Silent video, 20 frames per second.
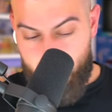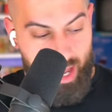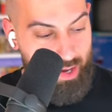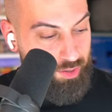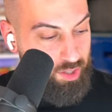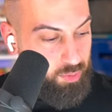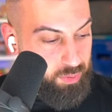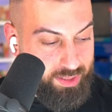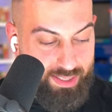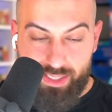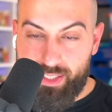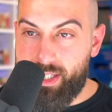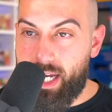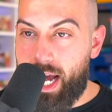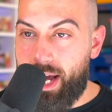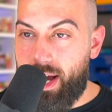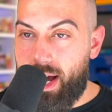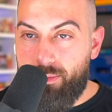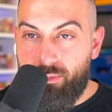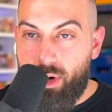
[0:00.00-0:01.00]
I don't know what this.
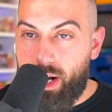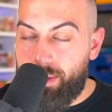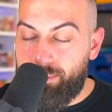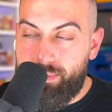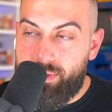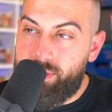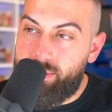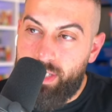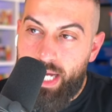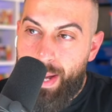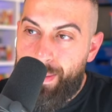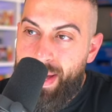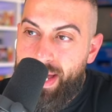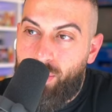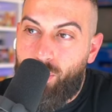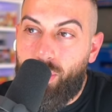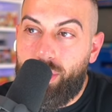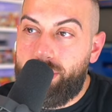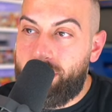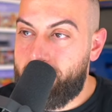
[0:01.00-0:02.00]
I, I'm, I'm I'm out
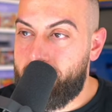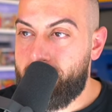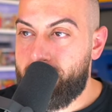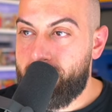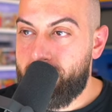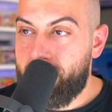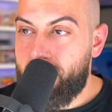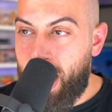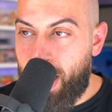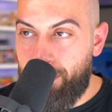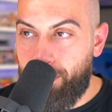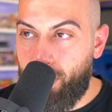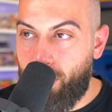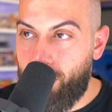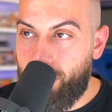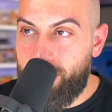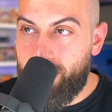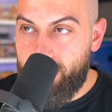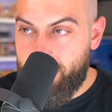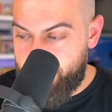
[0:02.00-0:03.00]
of words. I'm broke.